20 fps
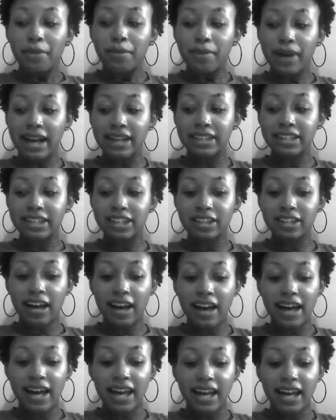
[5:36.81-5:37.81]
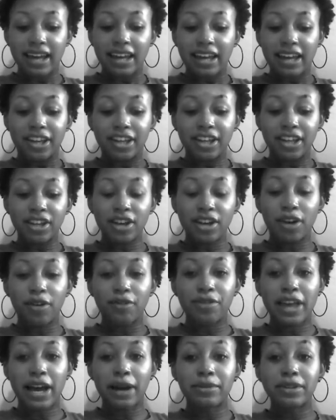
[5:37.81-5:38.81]
But I just thought, you know,
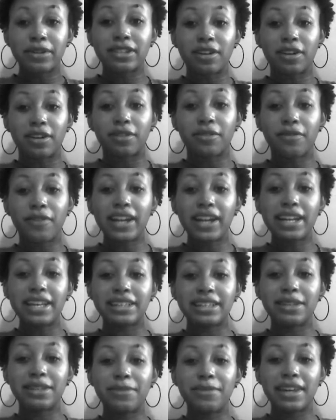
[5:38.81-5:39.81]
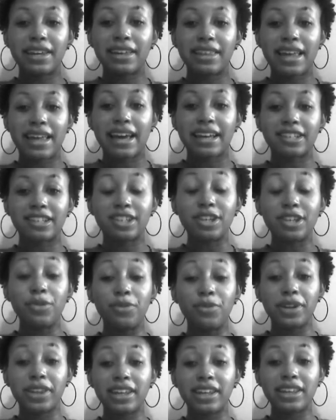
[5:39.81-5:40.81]
that was so funny to me that she
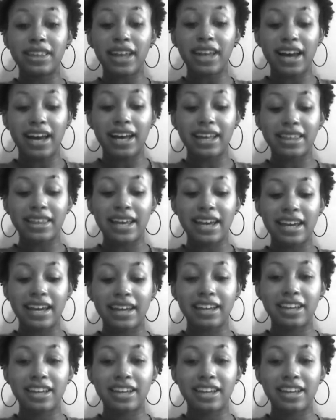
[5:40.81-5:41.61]
really thought that,